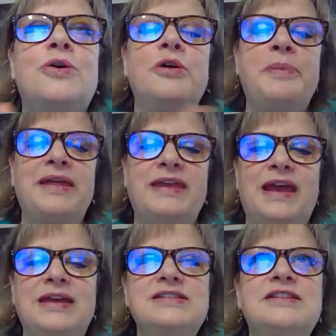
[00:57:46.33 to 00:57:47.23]
or by
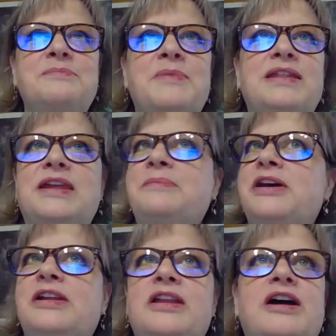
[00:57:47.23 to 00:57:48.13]
the end of the month, I'm
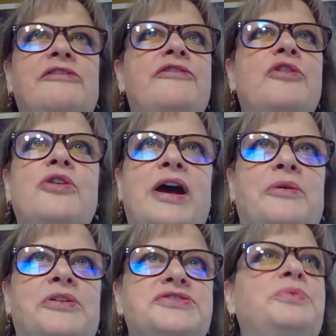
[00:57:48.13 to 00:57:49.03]
going to log 4
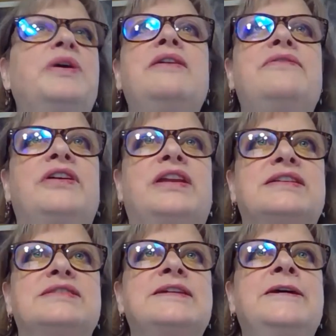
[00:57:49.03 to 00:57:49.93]
hours, or whatever it
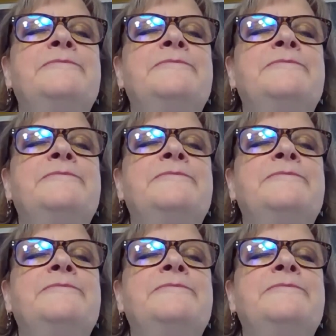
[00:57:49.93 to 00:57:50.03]
is.